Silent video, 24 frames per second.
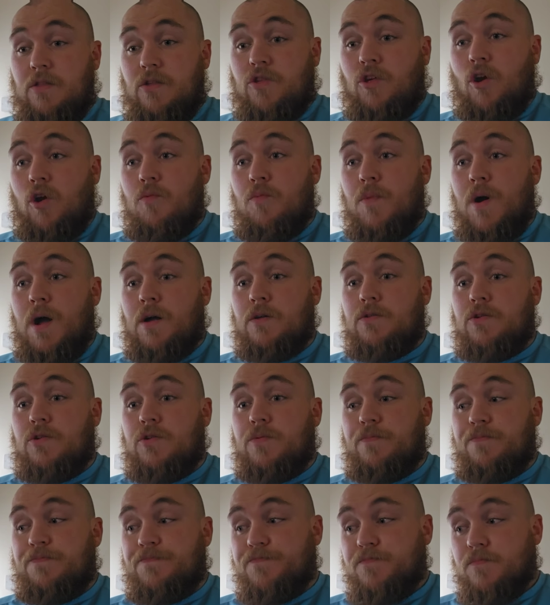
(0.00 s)
done so
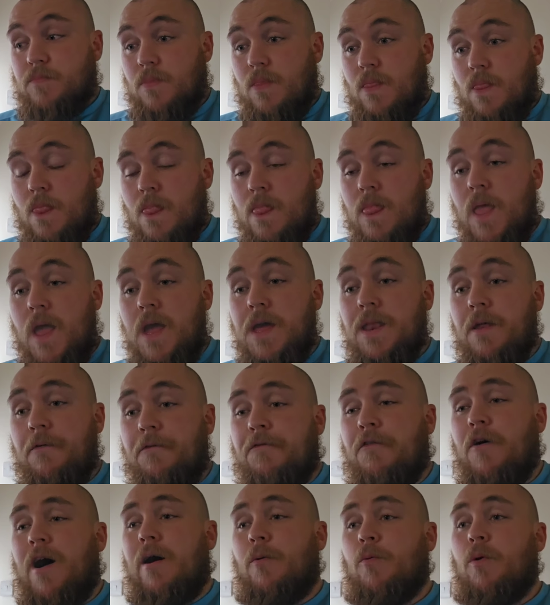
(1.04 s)
much in the
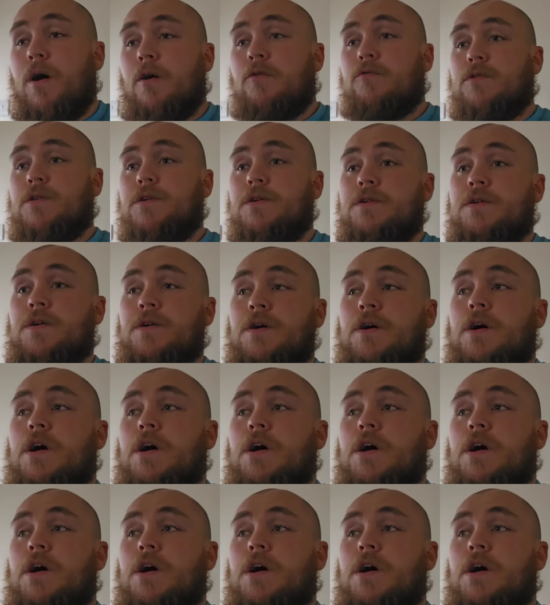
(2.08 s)
flat world.